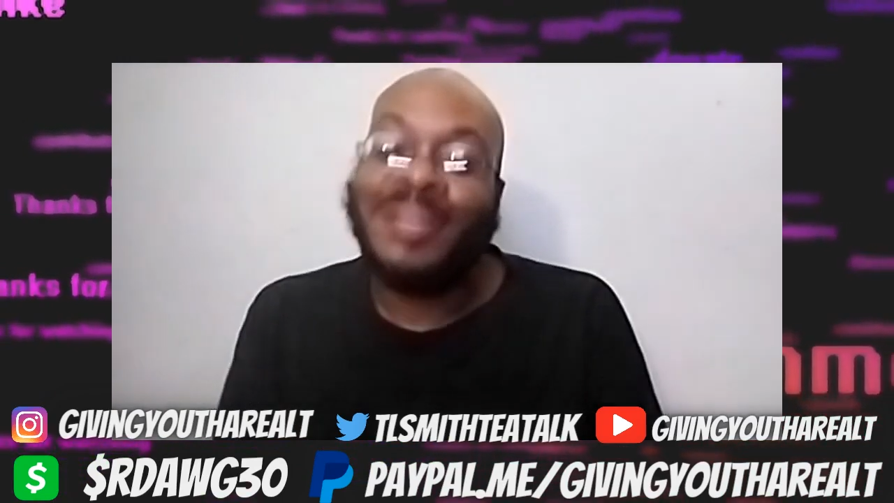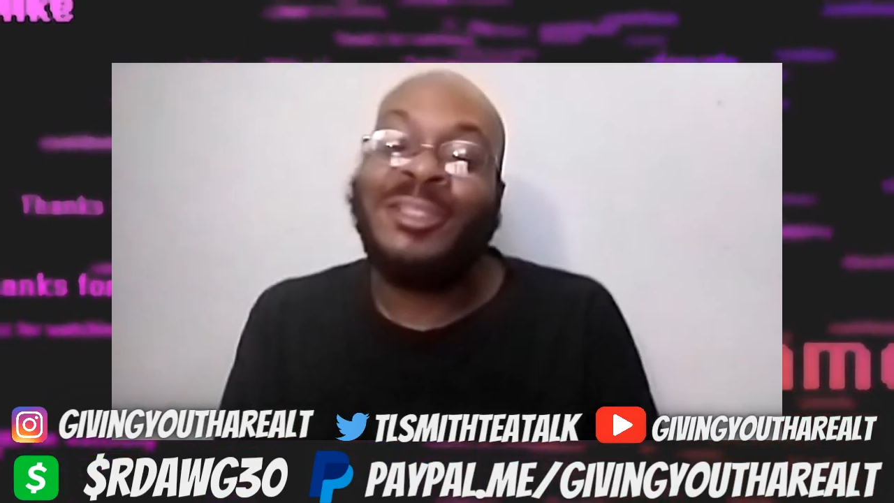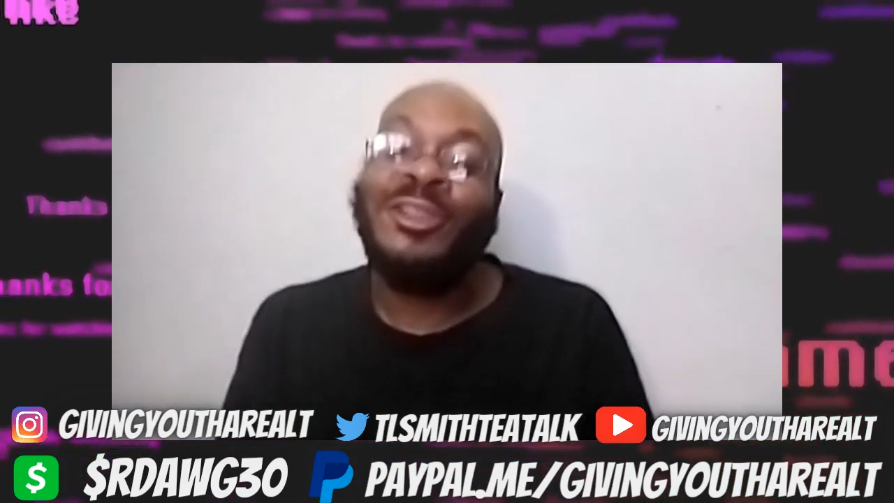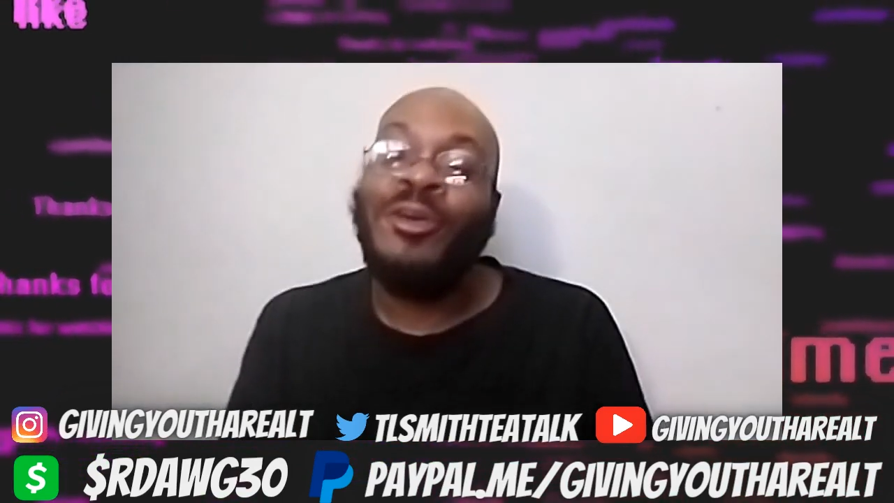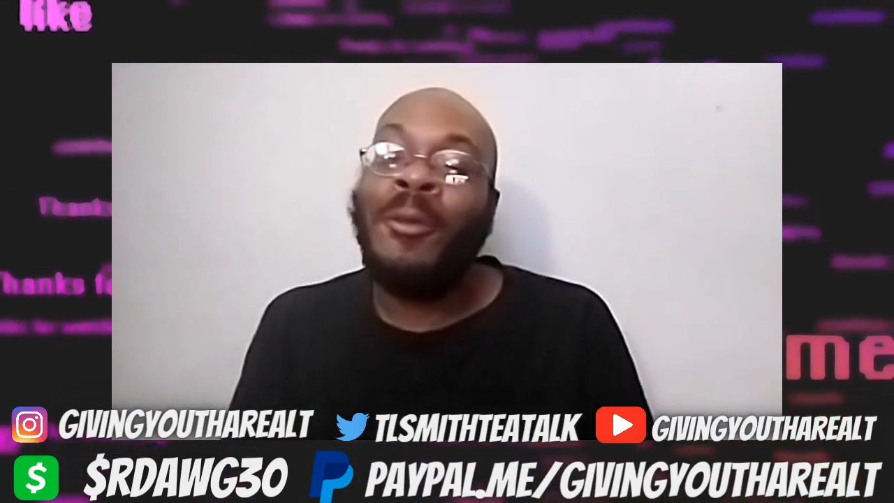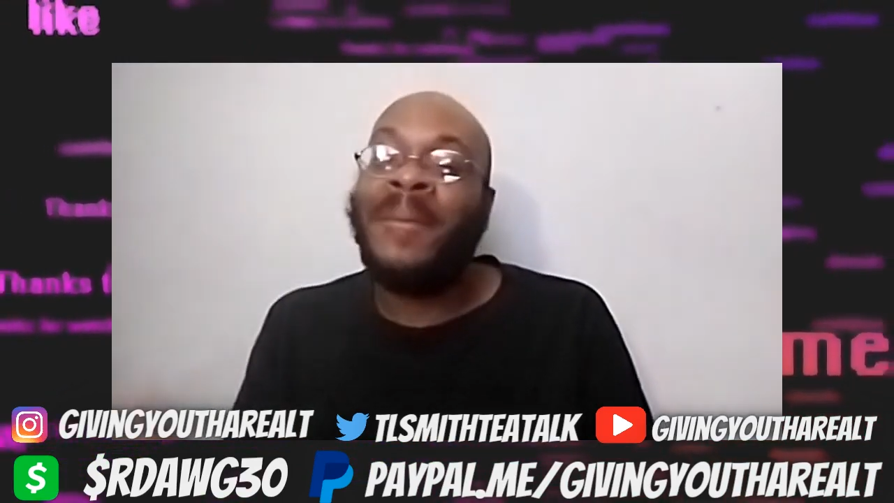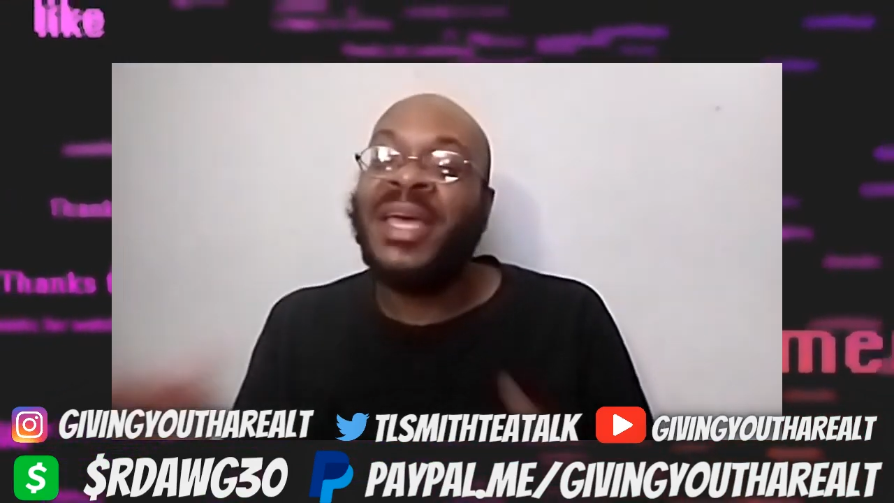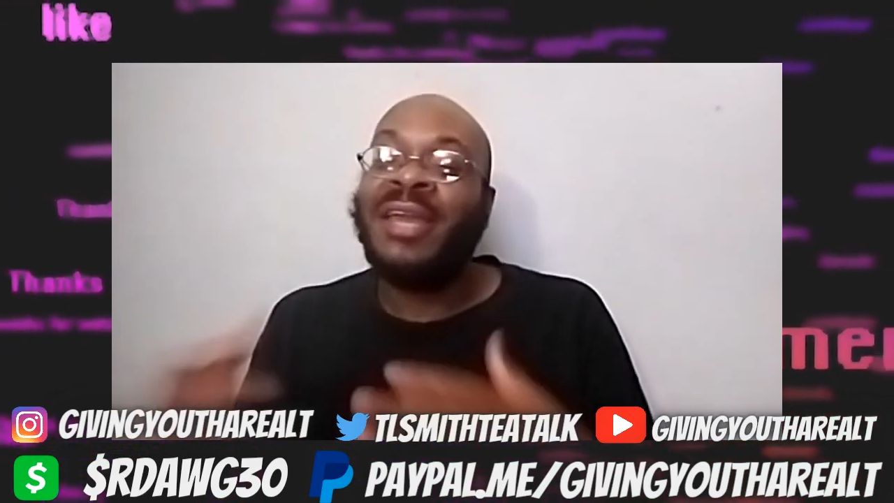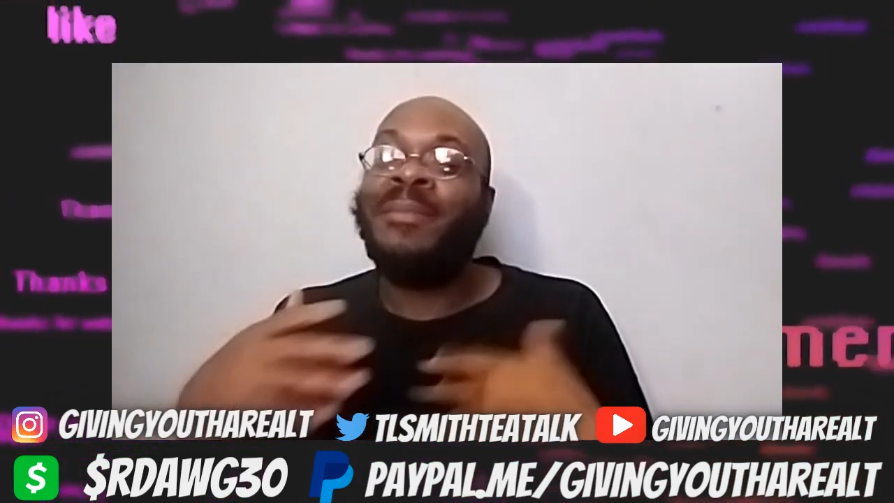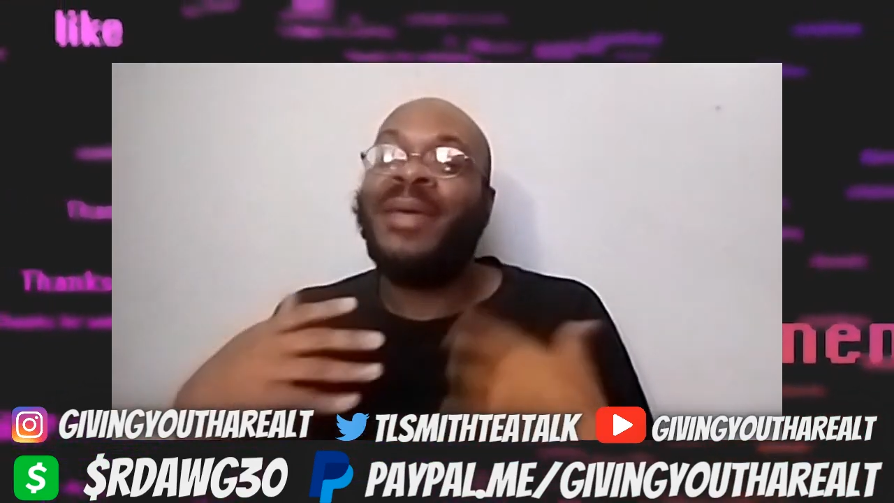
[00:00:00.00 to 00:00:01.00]
two
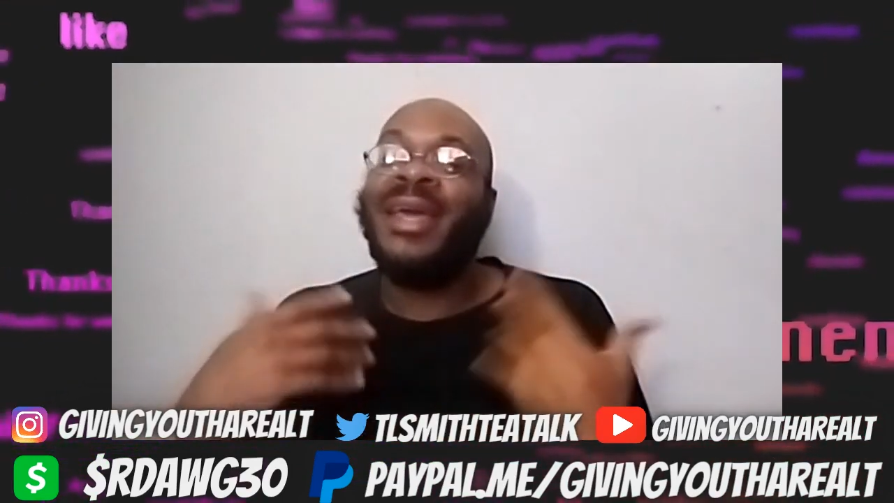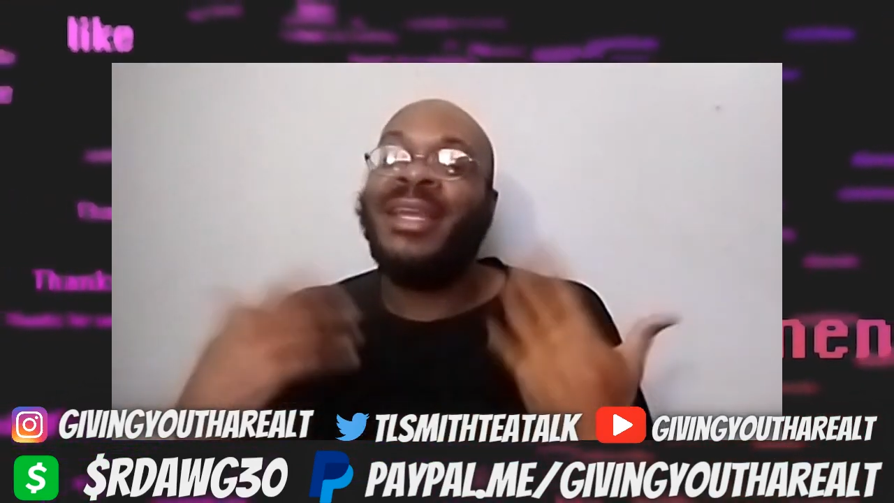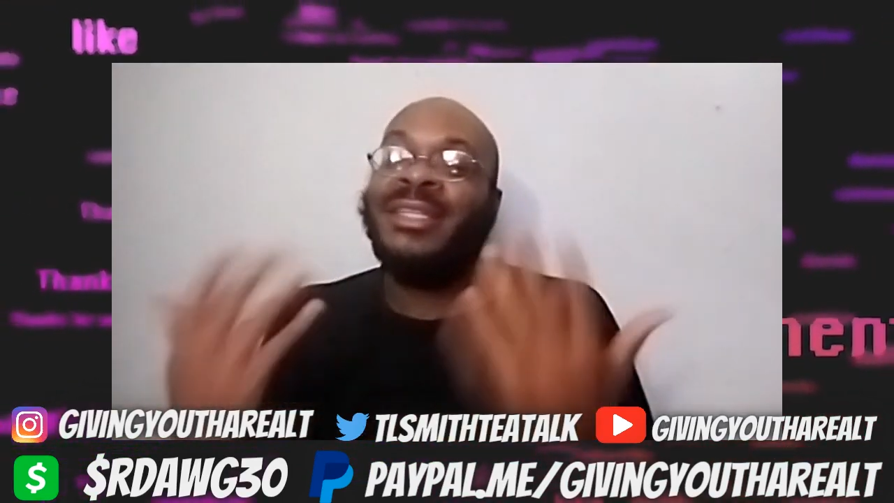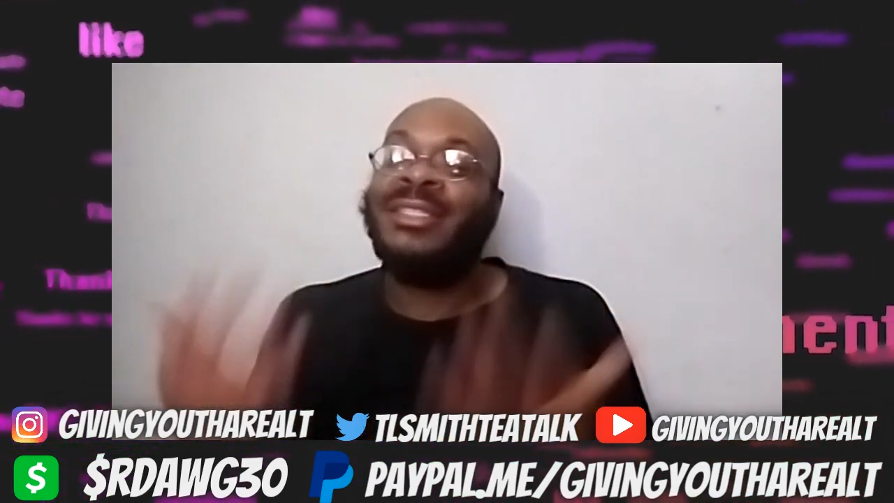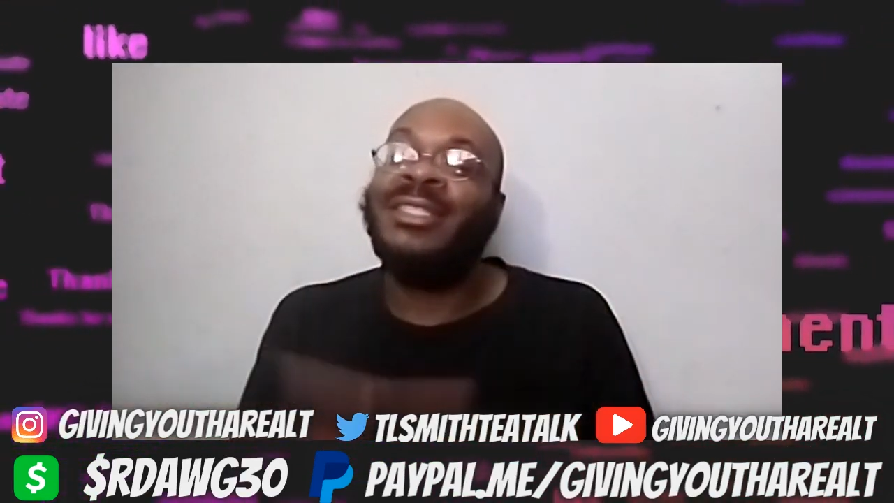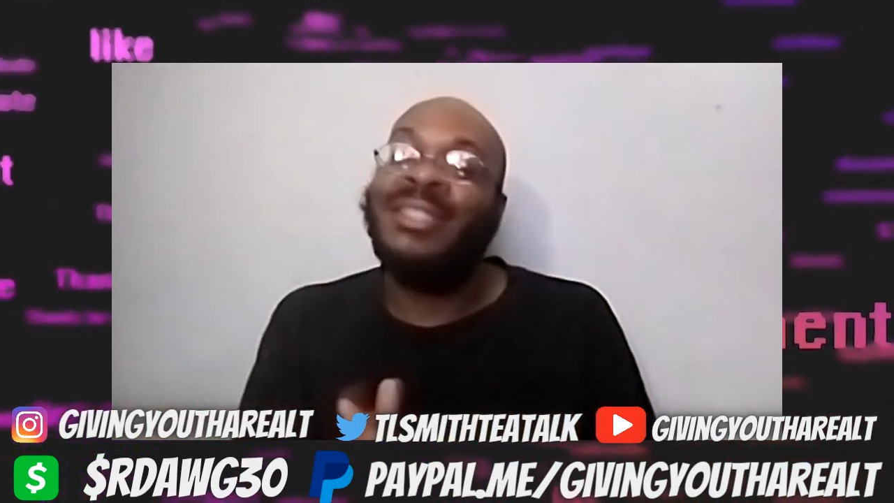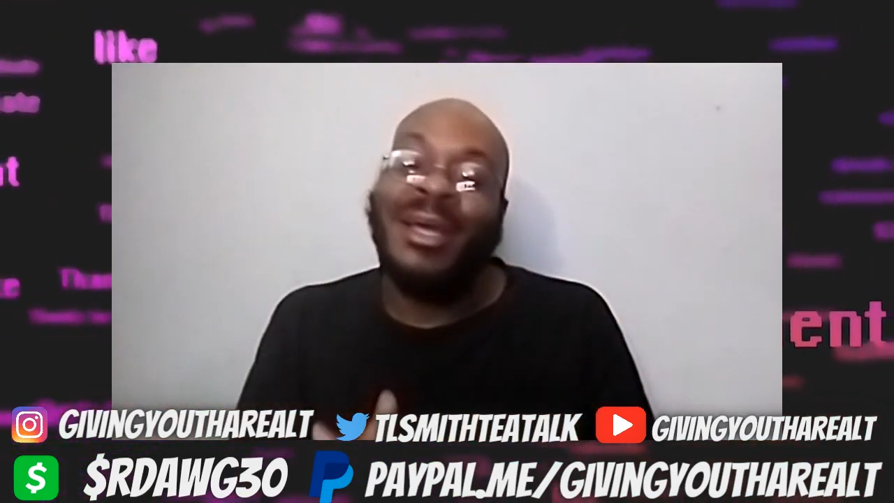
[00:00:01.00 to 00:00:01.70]
bitter Bettys